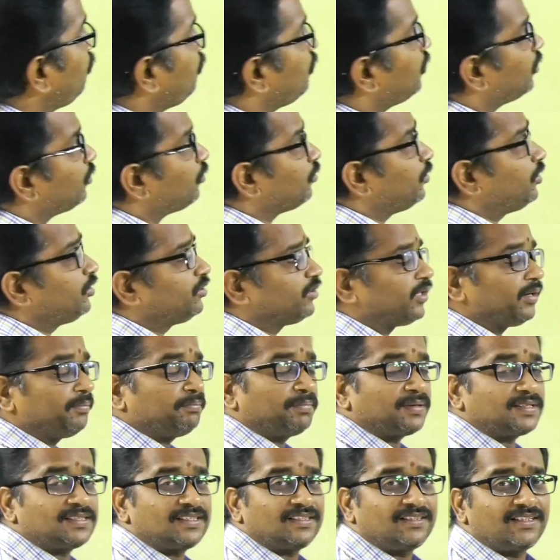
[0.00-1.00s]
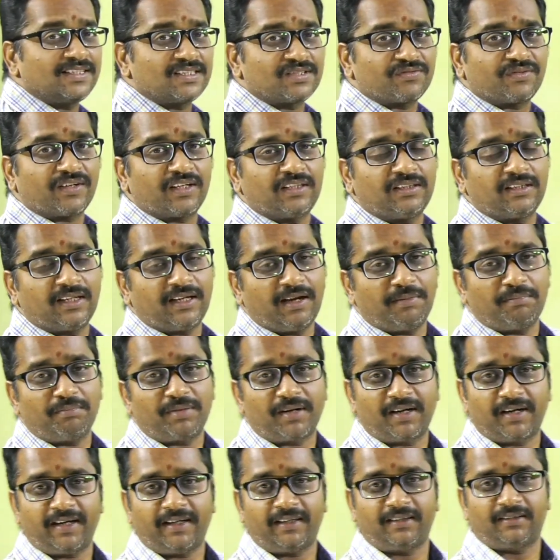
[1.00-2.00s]
you are going to represent this one in the number
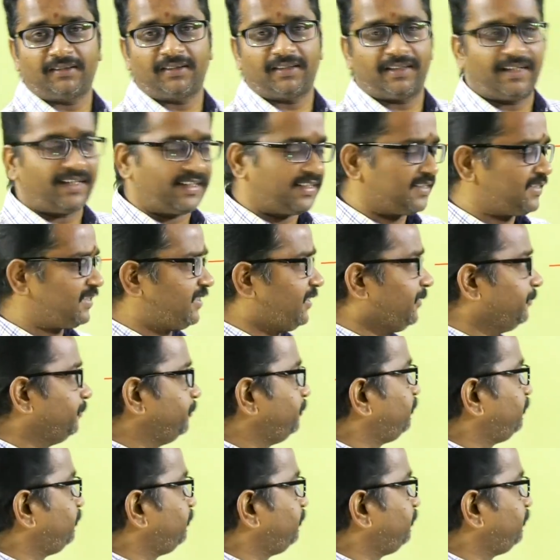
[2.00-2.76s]
line? Let us see.